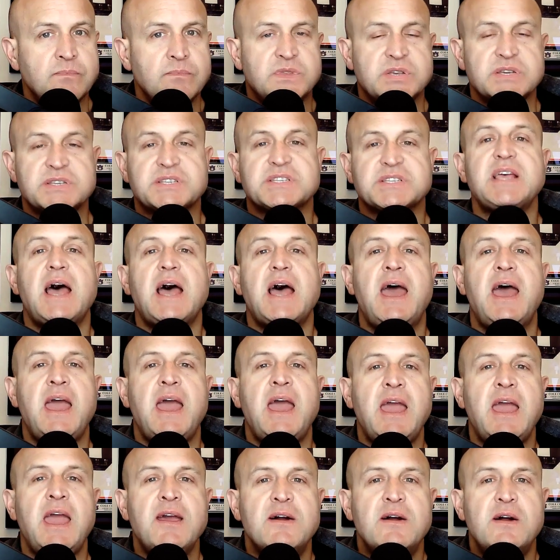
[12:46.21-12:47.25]
To
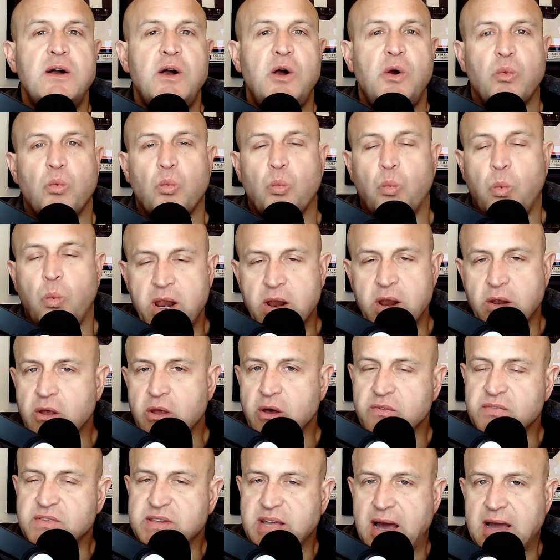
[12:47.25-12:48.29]
say, we don't
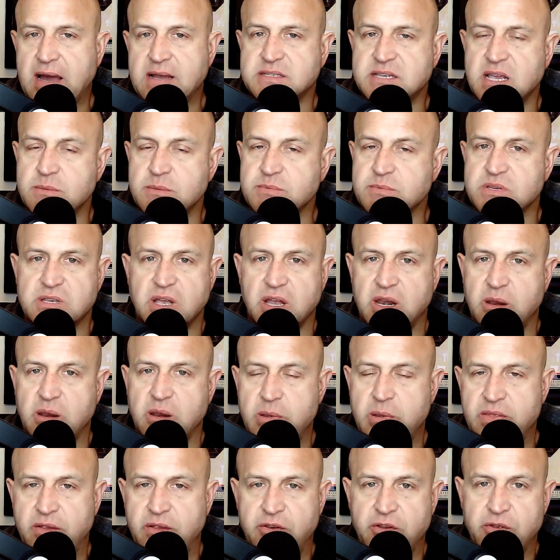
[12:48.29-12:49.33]
know if Ty Sims is going to
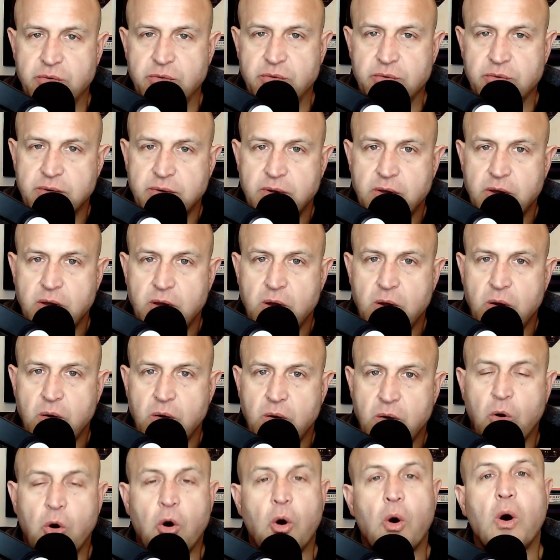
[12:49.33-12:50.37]
be the dude.
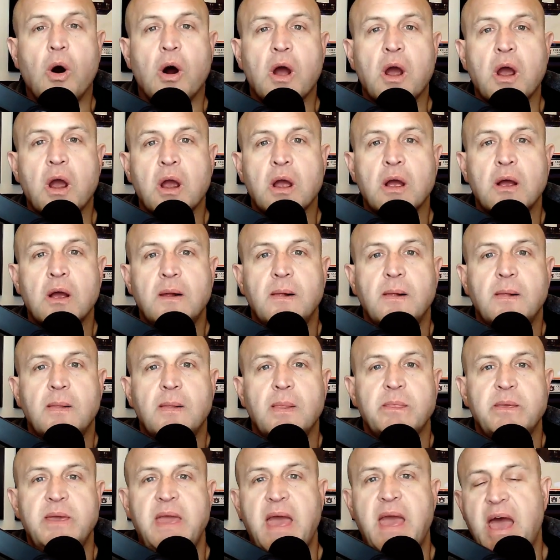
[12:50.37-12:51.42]
Or,
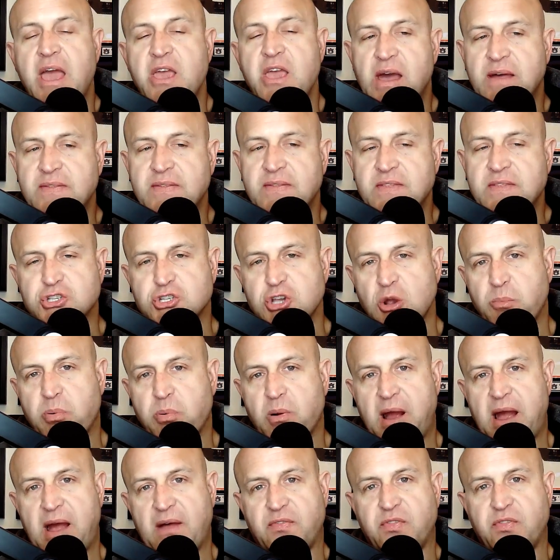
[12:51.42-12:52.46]
yeah, you got this
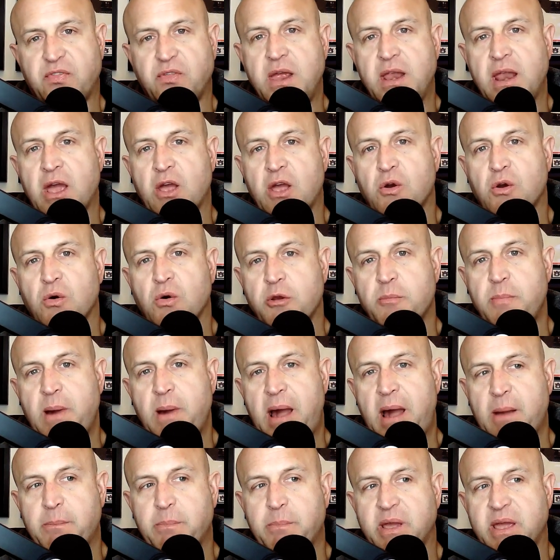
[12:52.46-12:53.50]
super athlete at
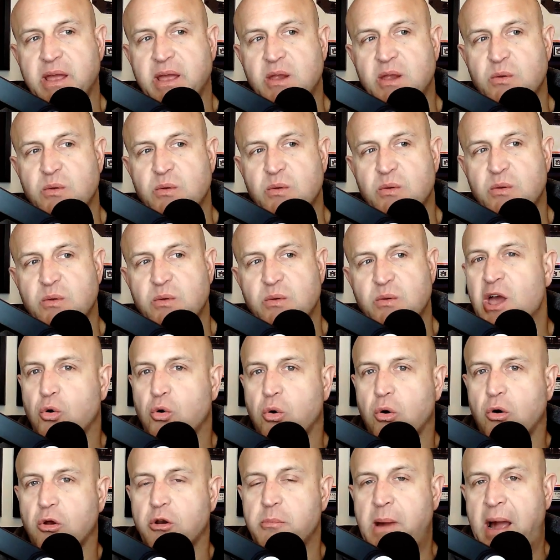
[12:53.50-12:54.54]
quarterback, but can he really be a
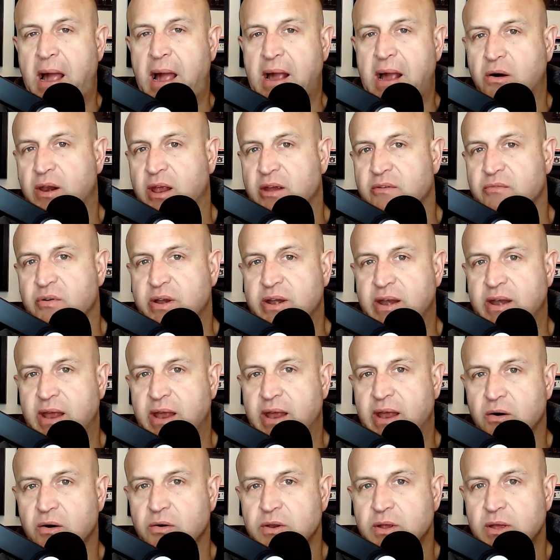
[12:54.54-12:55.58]
quarterback on every
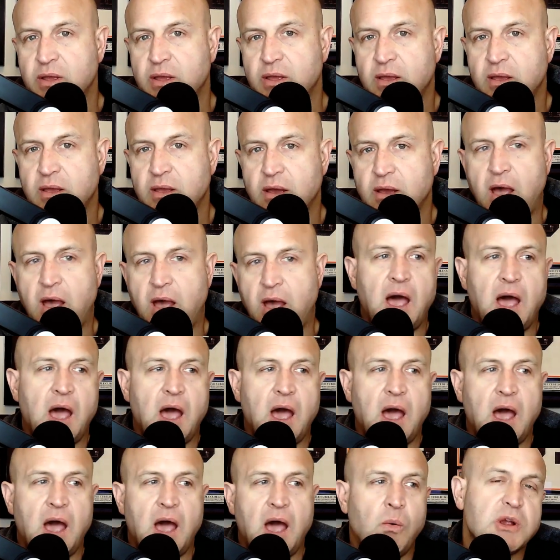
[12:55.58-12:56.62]
down?
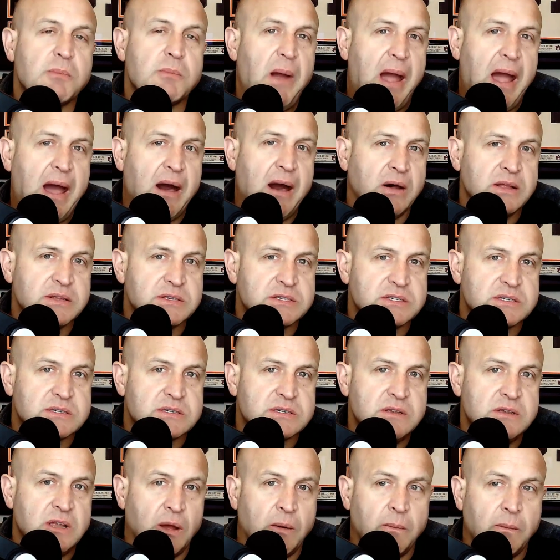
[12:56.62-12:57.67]
What's your
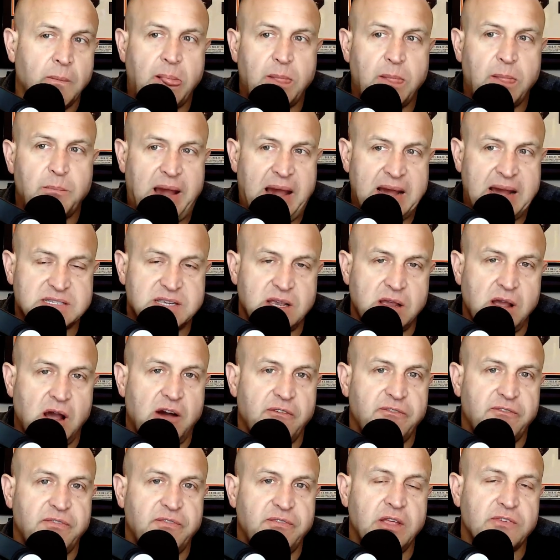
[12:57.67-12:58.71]
balance, passing
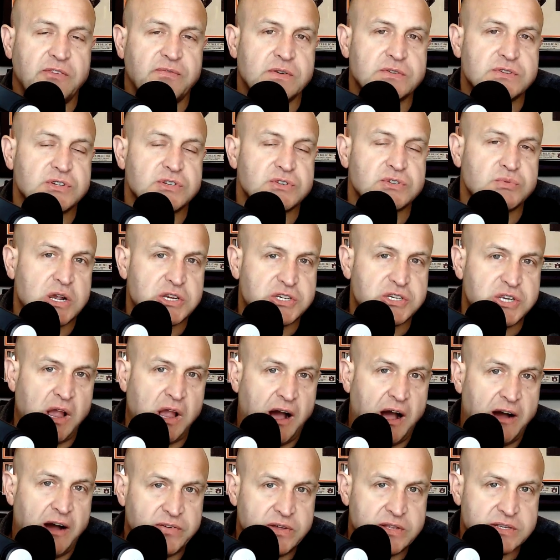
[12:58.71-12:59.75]
offense versus rushing
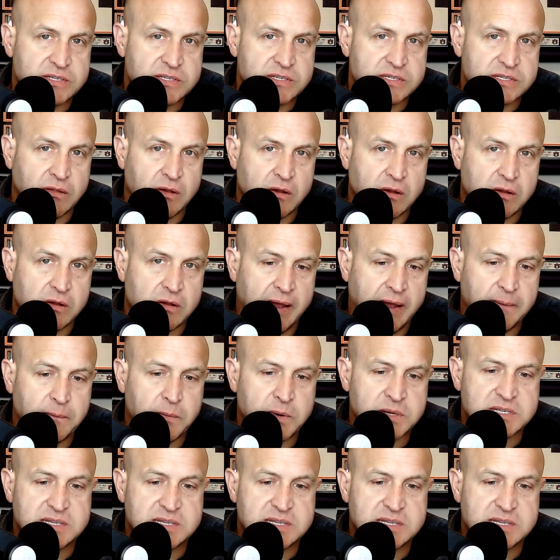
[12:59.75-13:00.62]
offense going to look like?